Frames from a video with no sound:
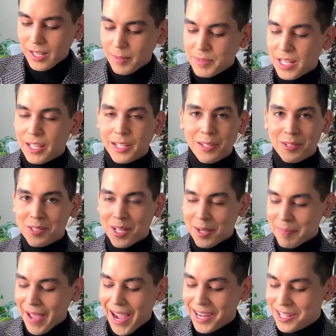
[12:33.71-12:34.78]
I'm telling you, there's like
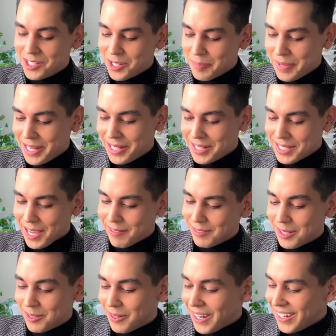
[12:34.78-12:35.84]
packaging peanuts
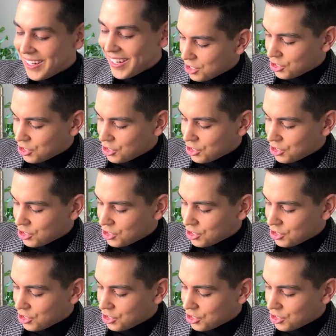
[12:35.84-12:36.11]
everywhere.